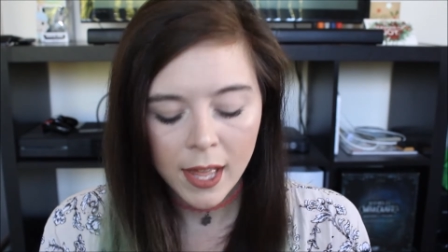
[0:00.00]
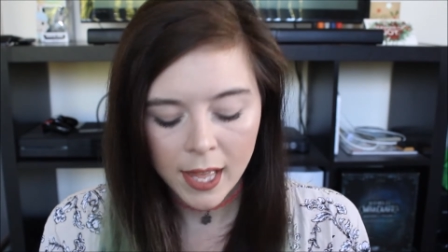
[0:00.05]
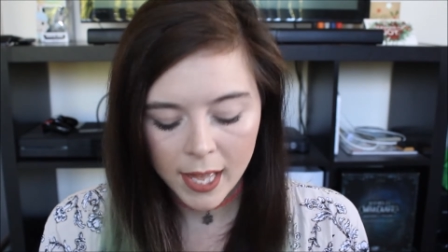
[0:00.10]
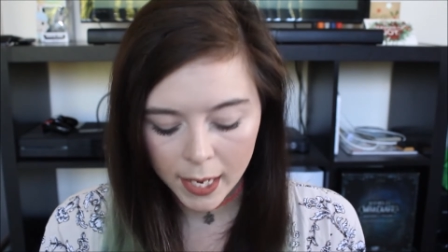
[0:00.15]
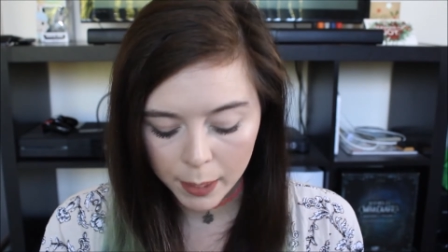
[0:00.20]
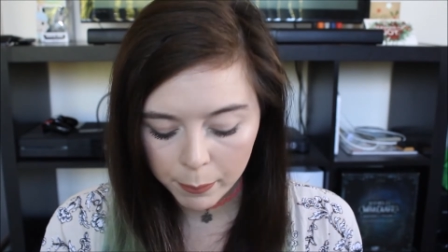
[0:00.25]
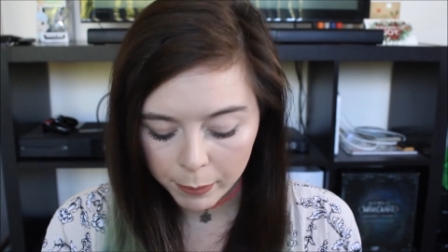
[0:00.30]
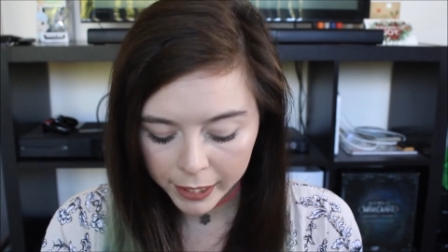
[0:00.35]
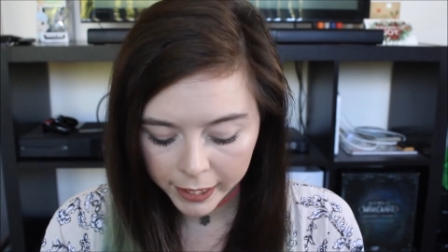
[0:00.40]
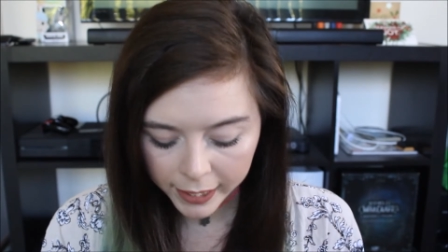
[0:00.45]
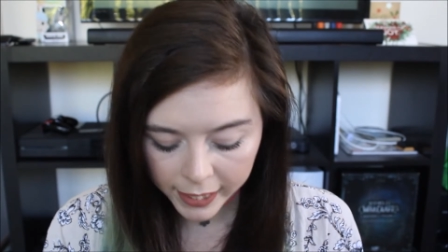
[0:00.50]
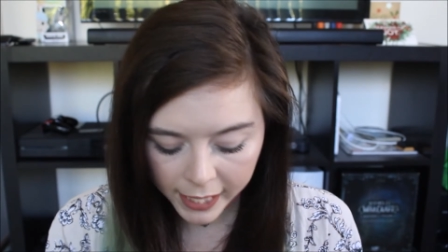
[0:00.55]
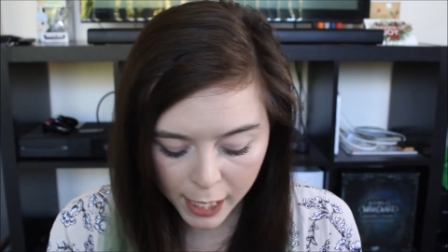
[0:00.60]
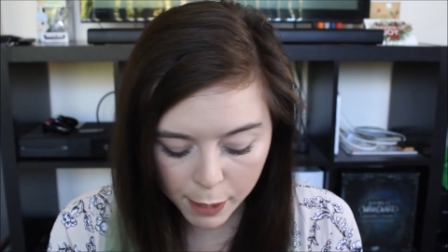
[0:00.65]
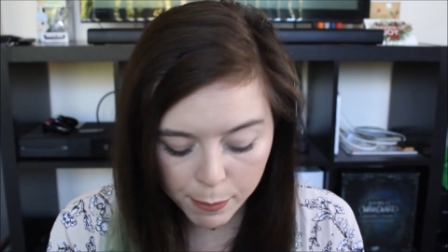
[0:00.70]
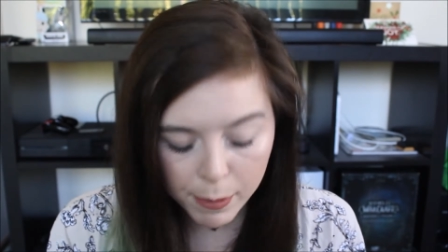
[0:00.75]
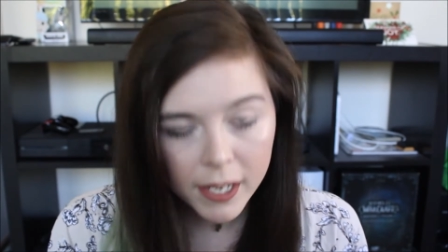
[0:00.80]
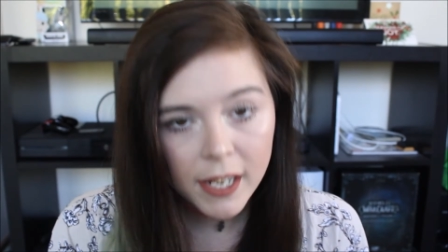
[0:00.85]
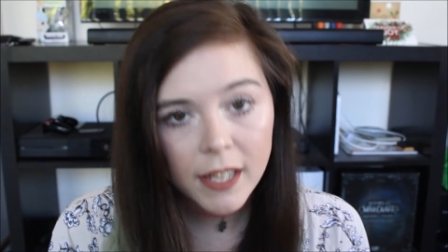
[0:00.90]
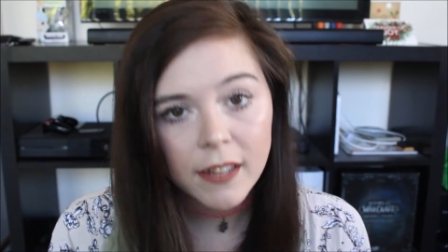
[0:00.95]
and I'm going to
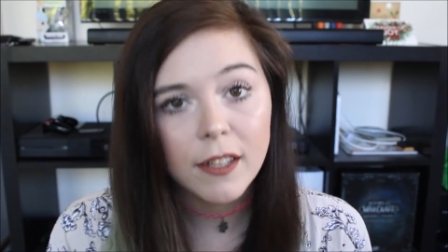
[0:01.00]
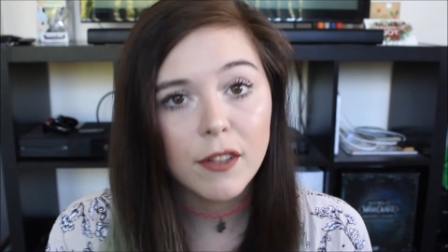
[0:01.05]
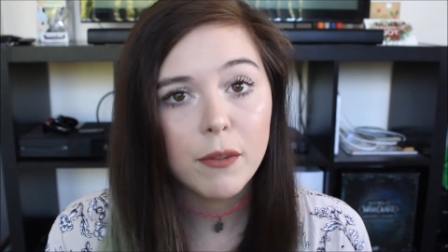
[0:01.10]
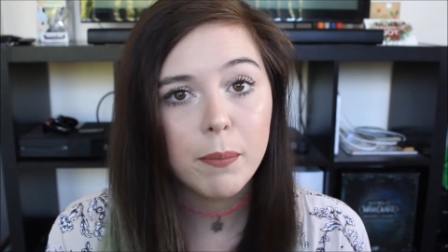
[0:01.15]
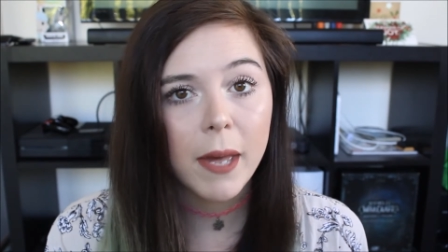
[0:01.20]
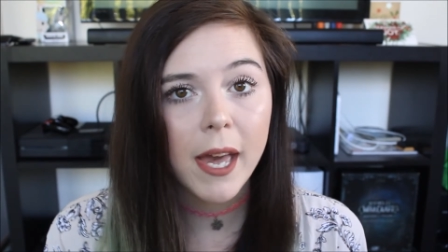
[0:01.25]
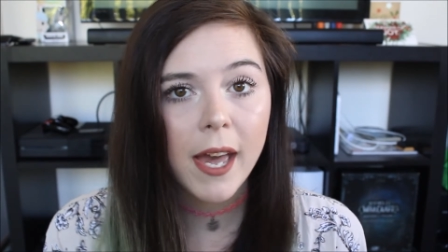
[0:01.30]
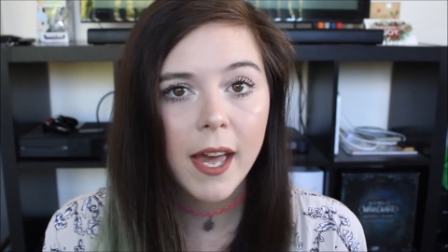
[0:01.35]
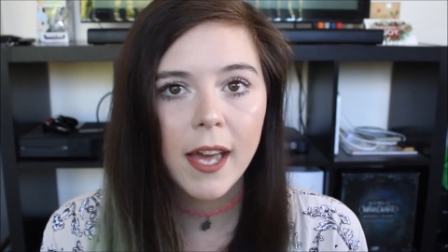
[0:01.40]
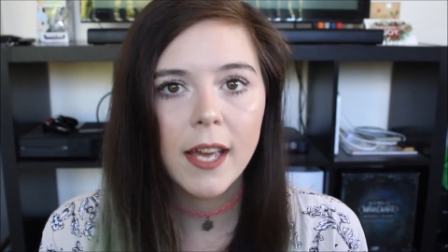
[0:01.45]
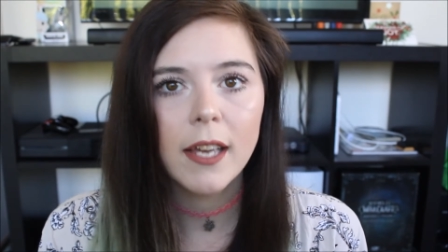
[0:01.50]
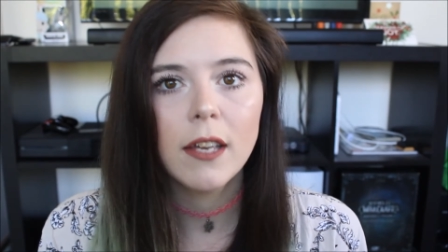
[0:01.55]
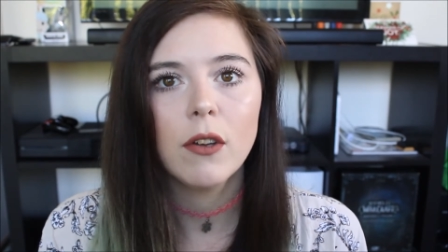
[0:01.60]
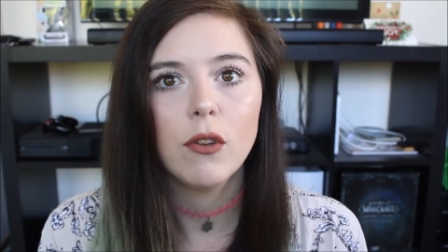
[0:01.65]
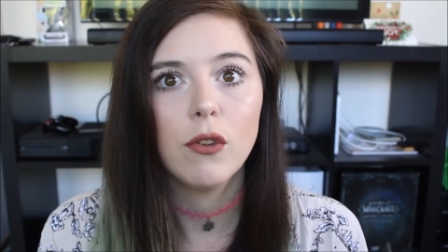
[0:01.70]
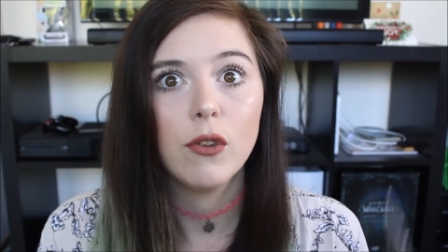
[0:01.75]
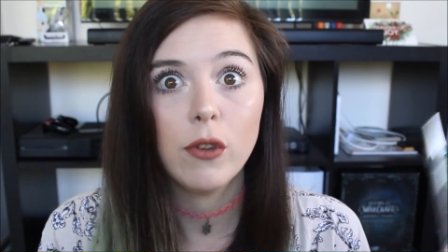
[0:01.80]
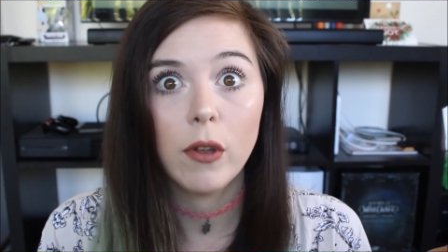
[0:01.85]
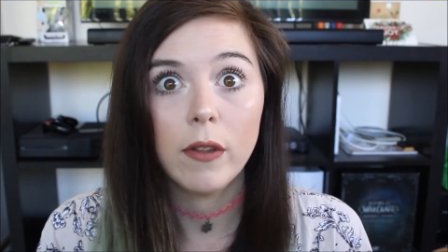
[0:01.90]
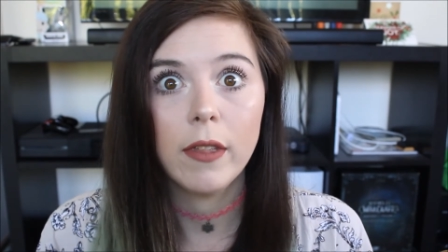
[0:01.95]
keep it in this bag
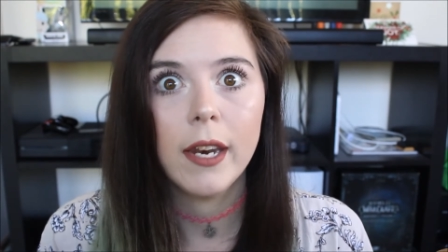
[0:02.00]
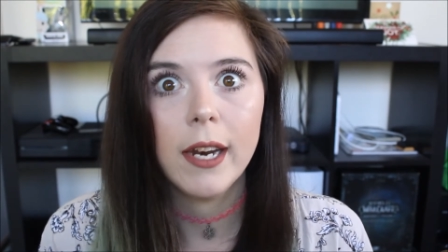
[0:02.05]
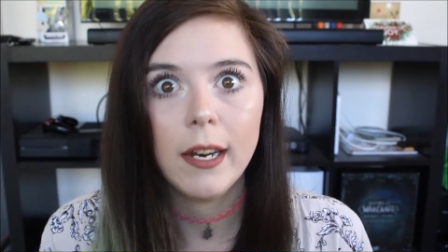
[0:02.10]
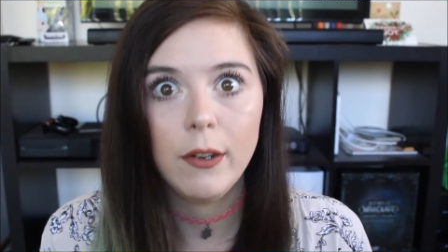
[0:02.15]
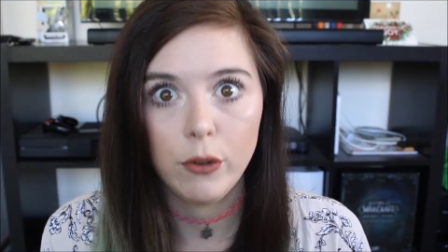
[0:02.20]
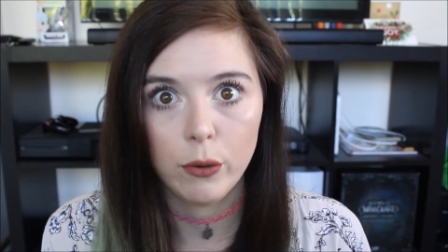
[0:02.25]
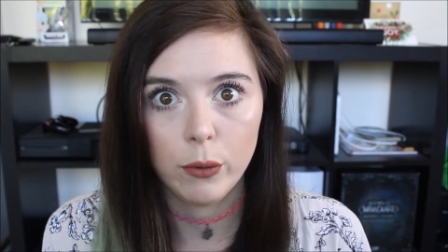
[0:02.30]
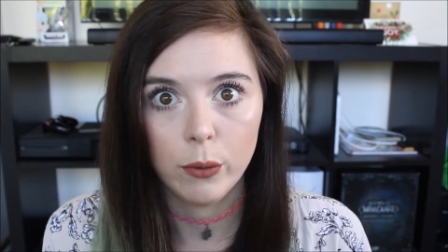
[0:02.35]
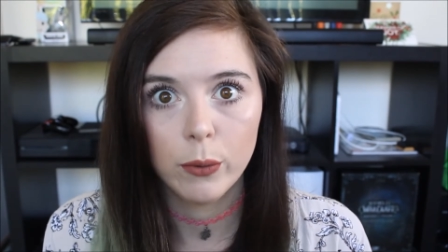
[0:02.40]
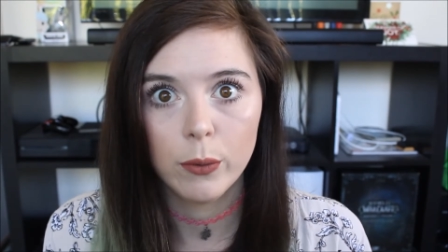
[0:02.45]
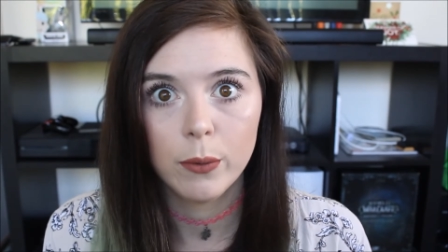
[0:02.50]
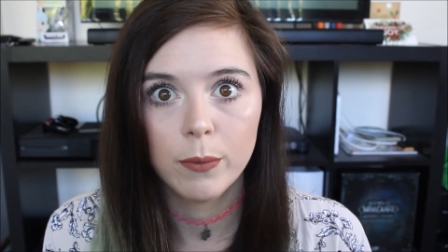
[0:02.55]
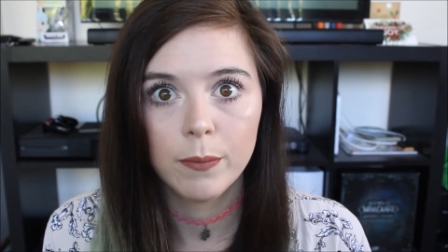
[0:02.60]
so that I do.